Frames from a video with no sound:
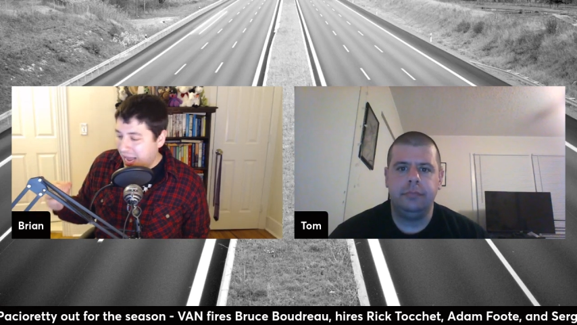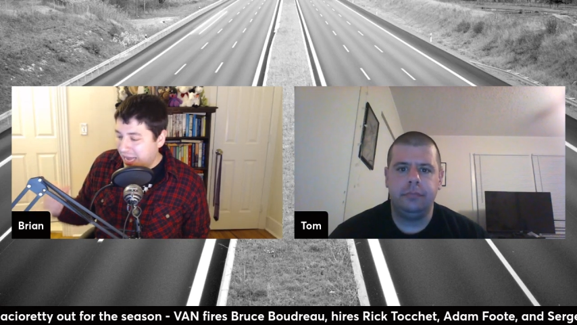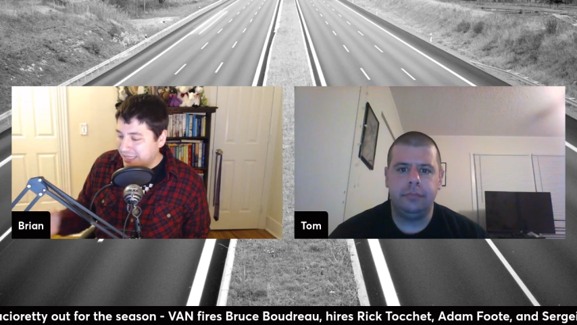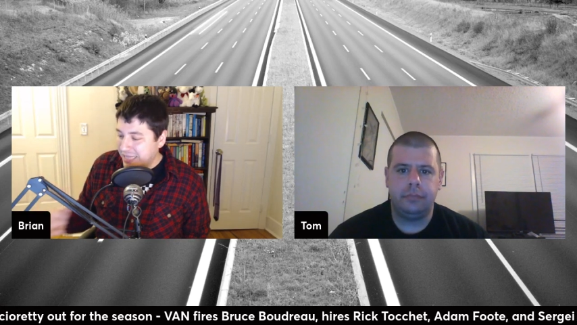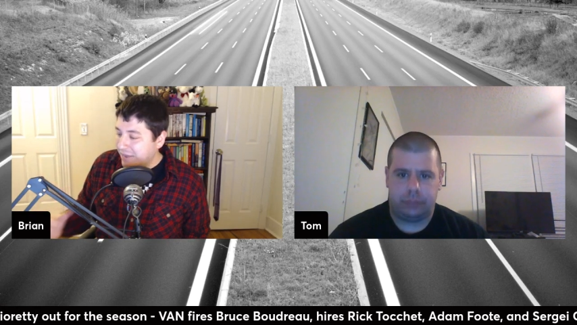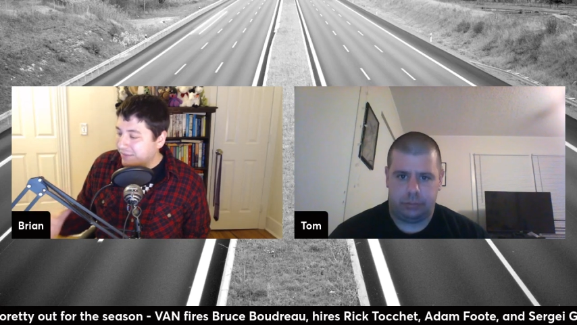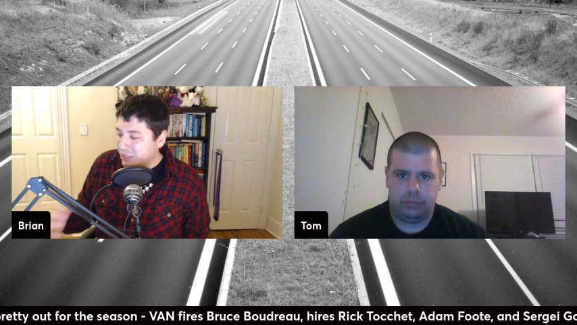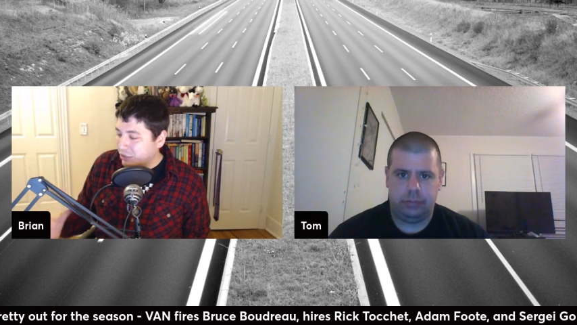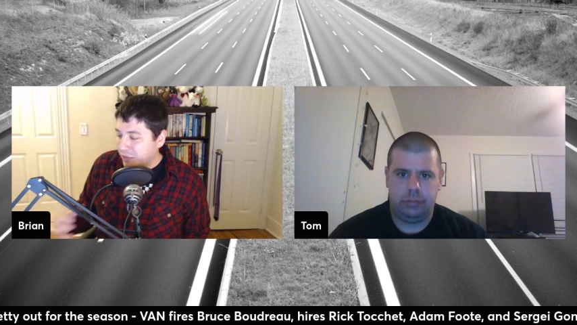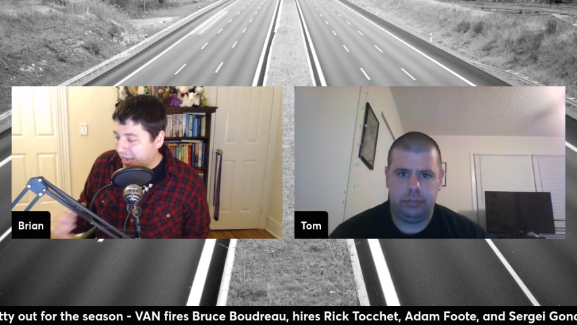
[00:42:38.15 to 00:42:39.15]
Speaker 1: And it's not even
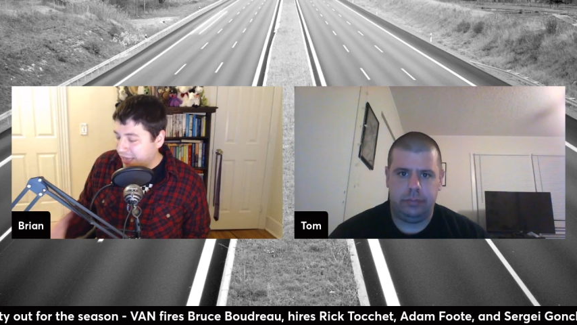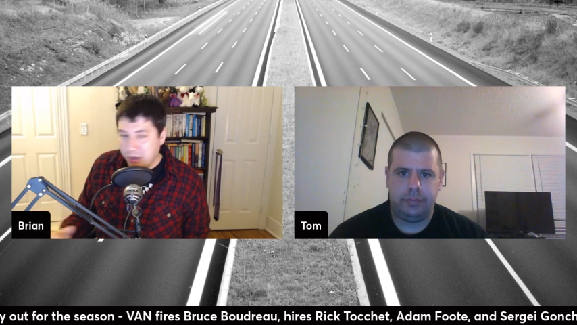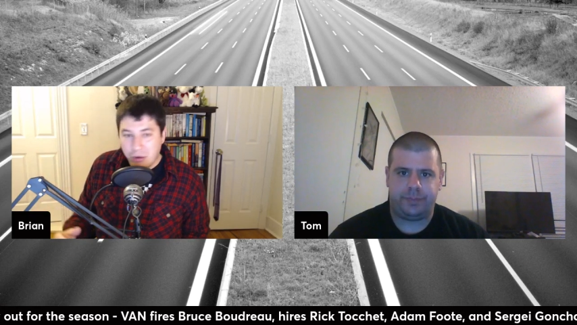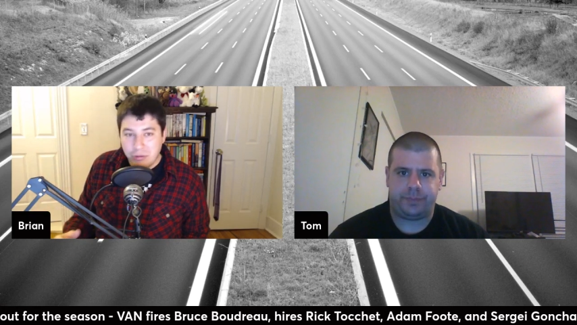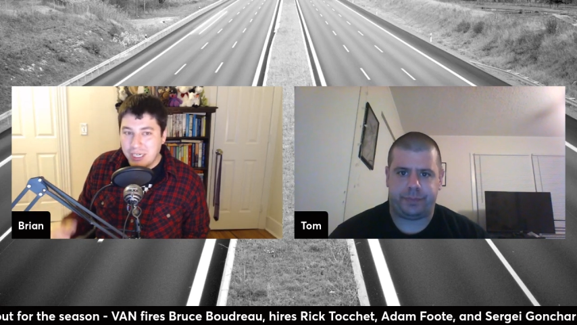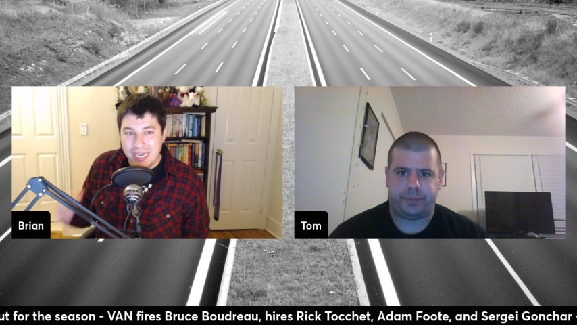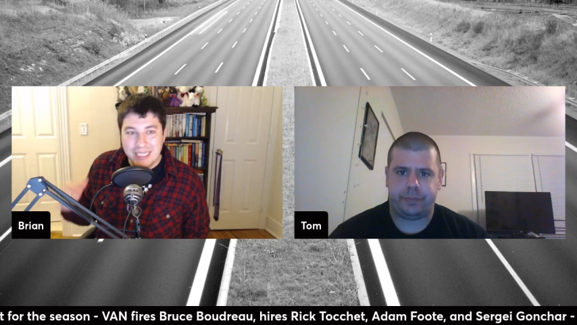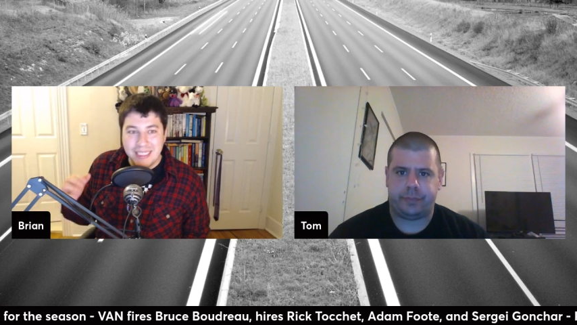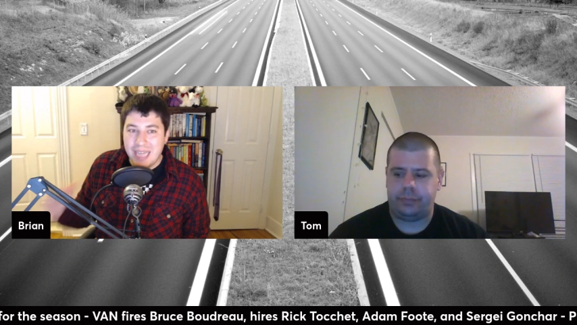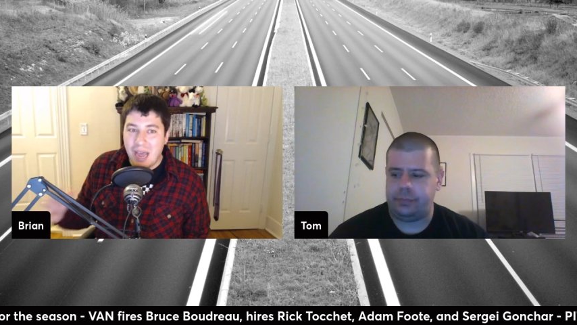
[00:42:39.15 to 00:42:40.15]
just with head coaching,
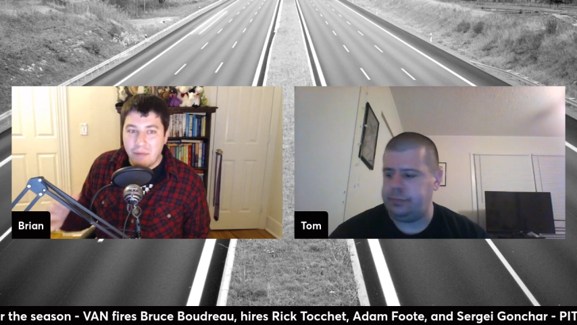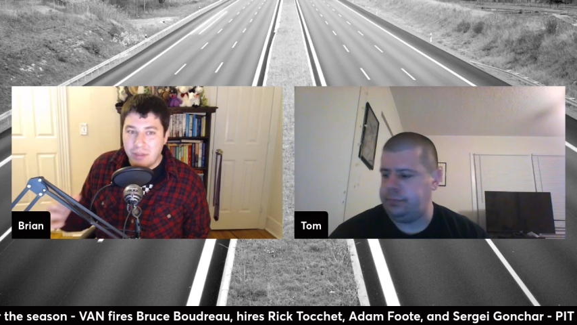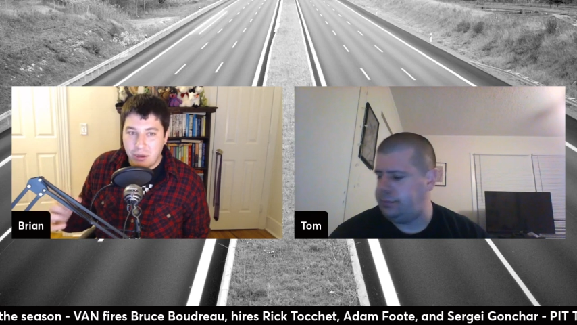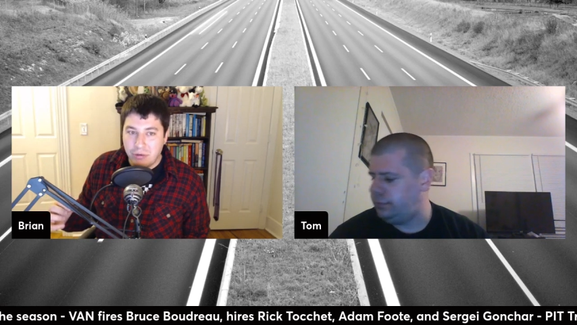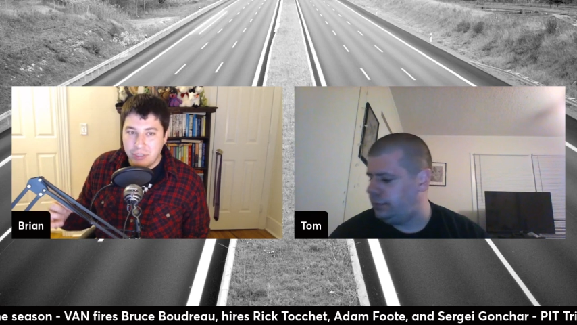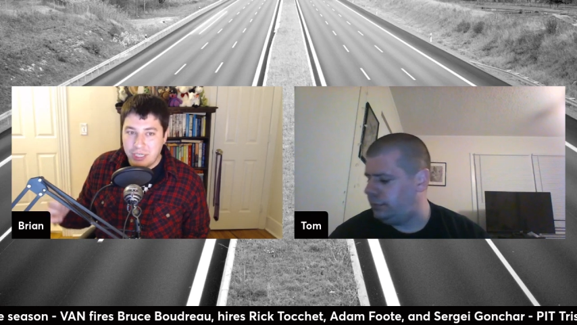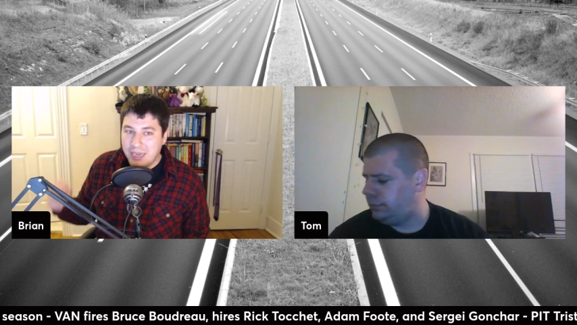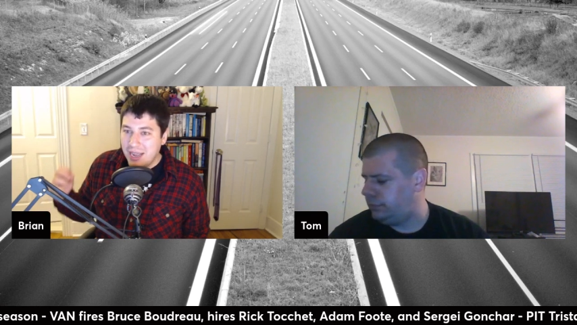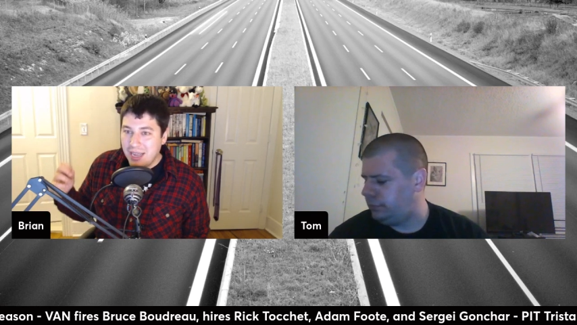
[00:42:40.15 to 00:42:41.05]
it's not with the coaching.